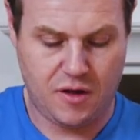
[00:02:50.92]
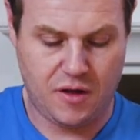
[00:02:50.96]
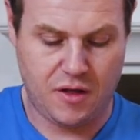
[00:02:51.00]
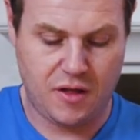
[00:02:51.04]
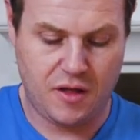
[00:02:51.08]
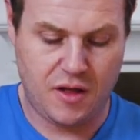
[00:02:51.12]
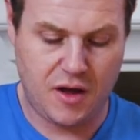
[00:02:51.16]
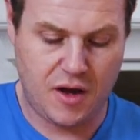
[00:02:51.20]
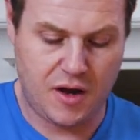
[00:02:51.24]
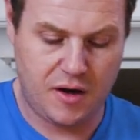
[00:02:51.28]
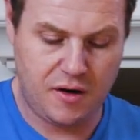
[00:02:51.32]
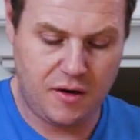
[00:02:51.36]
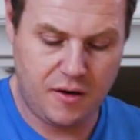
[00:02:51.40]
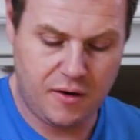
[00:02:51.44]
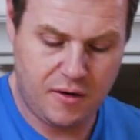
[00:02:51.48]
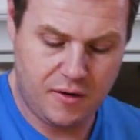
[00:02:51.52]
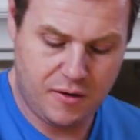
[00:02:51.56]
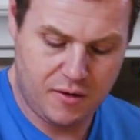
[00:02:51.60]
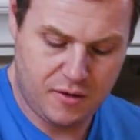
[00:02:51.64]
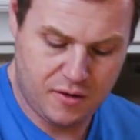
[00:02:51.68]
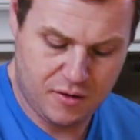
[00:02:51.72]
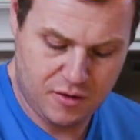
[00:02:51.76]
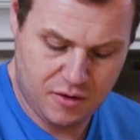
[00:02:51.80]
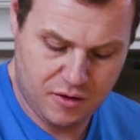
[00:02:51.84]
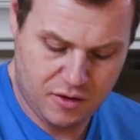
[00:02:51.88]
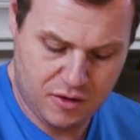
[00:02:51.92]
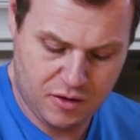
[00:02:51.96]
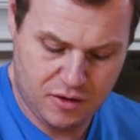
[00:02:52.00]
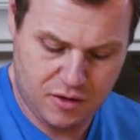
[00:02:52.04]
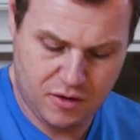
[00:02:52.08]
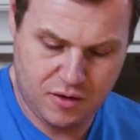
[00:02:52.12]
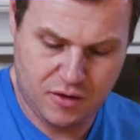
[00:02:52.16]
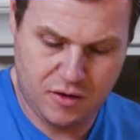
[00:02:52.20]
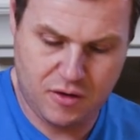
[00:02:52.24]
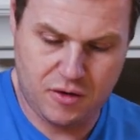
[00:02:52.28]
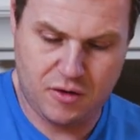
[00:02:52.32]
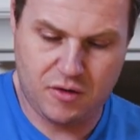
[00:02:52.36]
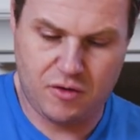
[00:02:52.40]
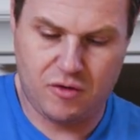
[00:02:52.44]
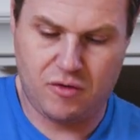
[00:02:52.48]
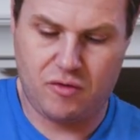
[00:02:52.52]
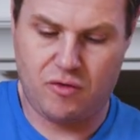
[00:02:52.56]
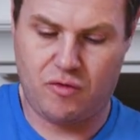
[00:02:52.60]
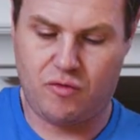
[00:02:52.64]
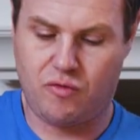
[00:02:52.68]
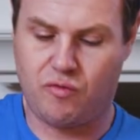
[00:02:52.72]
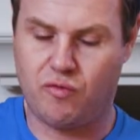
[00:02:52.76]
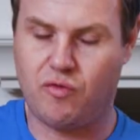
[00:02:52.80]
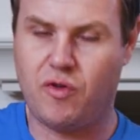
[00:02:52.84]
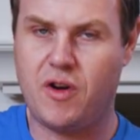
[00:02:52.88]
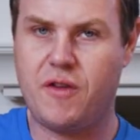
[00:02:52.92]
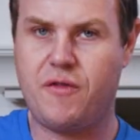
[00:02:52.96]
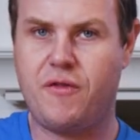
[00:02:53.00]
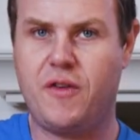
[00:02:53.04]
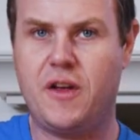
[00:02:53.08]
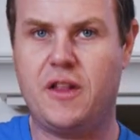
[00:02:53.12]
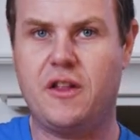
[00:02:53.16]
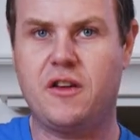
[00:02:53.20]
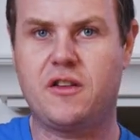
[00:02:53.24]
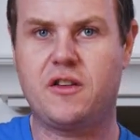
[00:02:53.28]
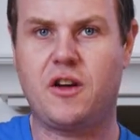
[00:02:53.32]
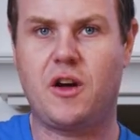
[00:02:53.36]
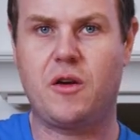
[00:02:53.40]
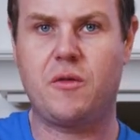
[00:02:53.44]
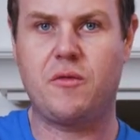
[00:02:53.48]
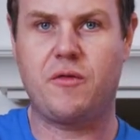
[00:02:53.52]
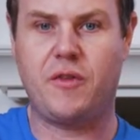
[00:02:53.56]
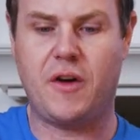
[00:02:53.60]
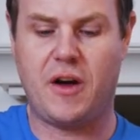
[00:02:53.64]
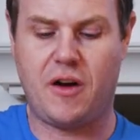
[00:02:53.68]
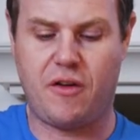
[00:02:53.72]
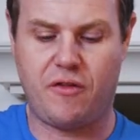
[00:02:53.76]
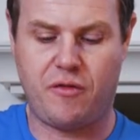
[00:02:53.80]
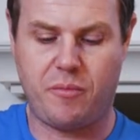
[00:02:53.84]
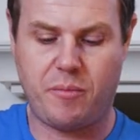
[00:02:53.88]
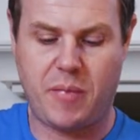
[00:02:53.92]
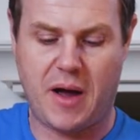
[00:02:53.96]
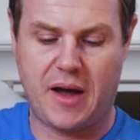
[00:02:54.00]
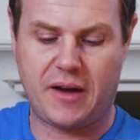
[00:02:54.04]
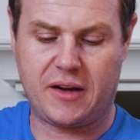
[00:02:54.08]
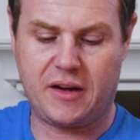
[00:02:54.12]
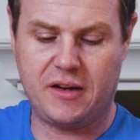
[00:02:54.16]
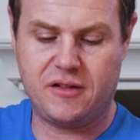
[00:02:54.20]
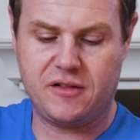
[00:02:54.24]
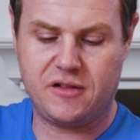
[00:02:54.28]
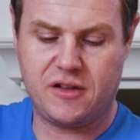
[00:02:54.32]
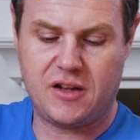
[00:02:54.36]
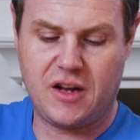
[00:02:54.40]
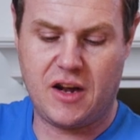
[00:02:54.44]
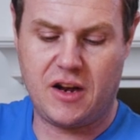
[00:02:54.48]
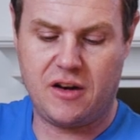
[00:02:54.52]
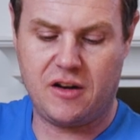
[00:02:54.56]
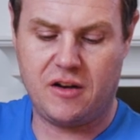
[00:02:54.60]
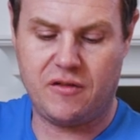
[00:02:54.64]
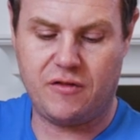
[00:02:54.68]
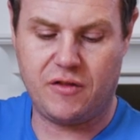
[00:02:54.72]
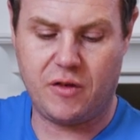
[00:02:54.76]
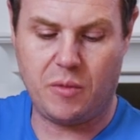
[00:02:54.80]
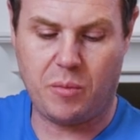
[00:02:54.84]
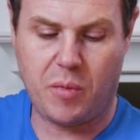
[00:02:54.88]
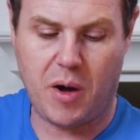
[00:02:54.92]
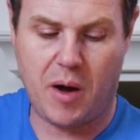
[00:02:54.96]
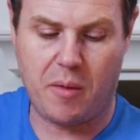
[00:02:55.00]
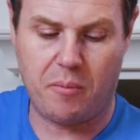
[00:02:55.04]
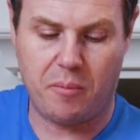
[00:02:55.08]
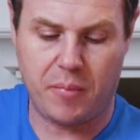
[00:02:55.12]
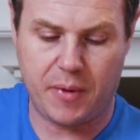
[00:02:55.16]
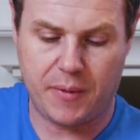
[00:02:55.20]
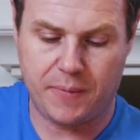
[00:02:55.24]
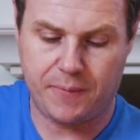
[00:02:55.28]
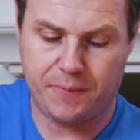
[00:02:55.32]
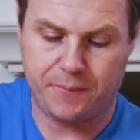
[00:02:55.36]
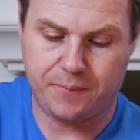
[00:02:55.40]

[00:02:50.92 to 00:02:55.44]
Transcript: Then refit the dome valve back into the end of your pump.